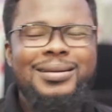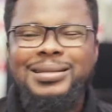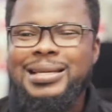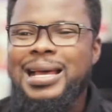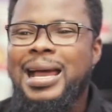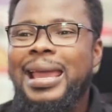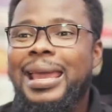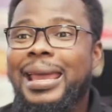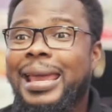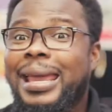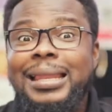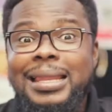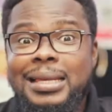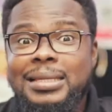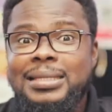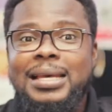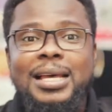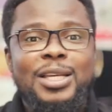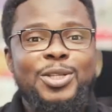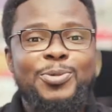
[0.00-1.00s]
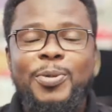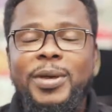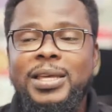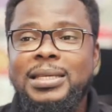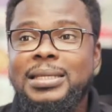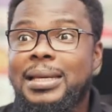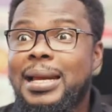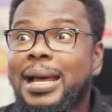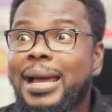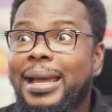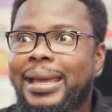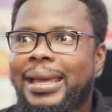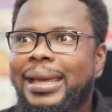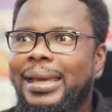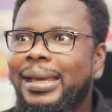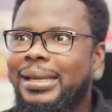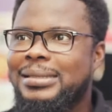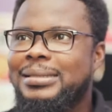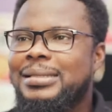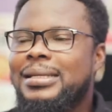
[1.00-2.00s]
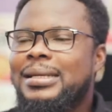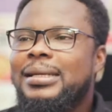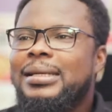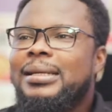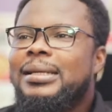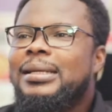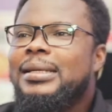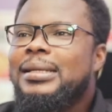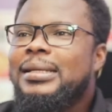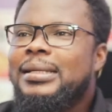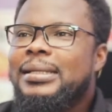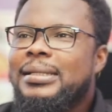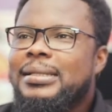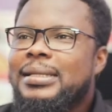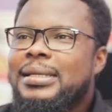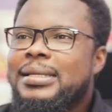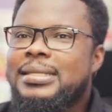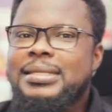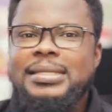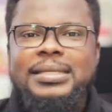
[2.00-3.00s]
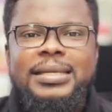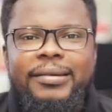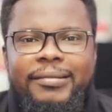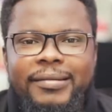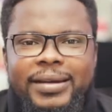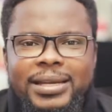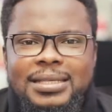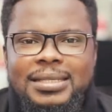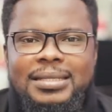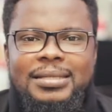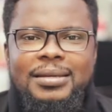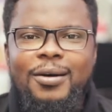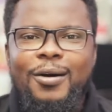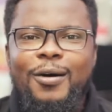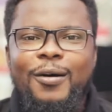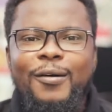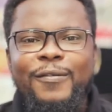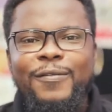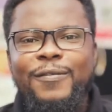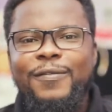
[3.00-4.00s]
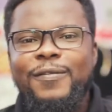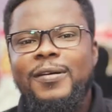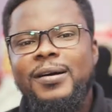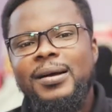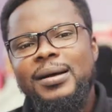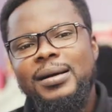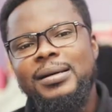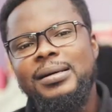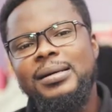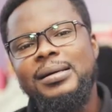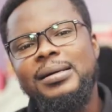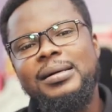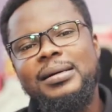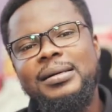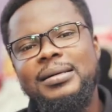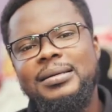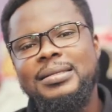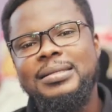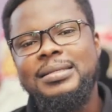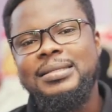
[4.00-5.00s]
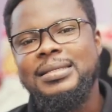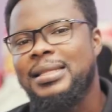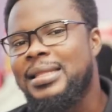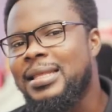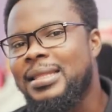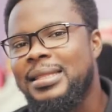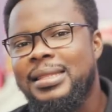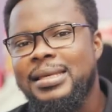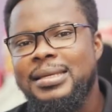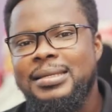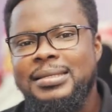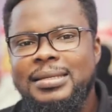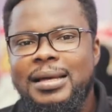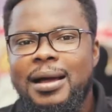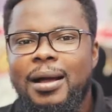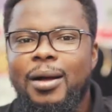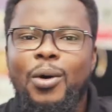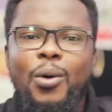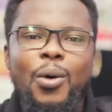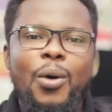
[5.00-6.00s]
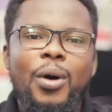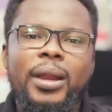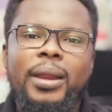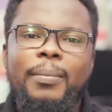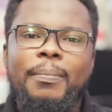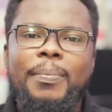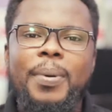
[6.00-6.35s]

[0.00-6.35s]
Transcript: Because I hate the suspense and I hate the secrecy of certain things that go on in